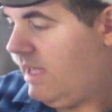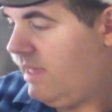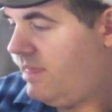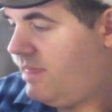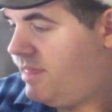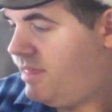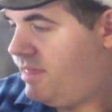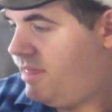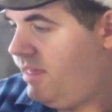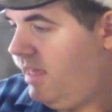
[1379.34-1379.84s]

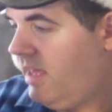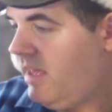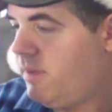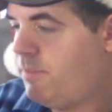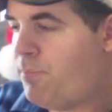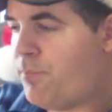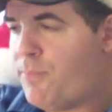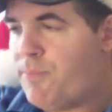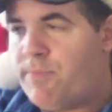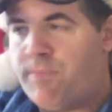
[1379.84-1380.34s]

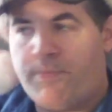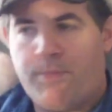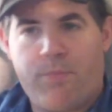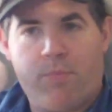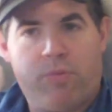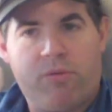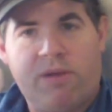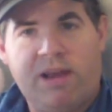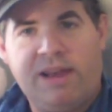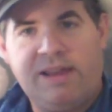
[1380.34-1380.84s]
think
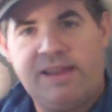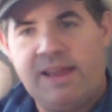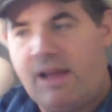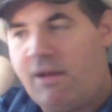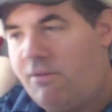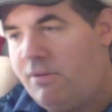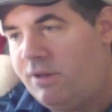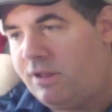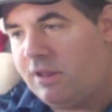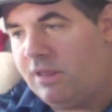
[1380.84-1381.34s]

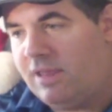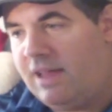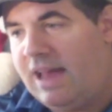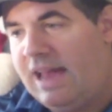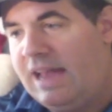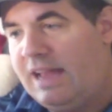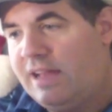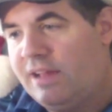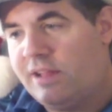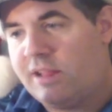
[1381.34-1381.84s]
Breakdown's
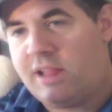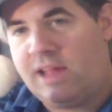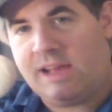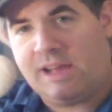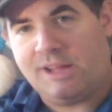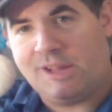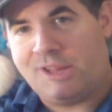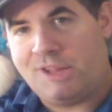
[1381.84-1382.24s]
leg is like a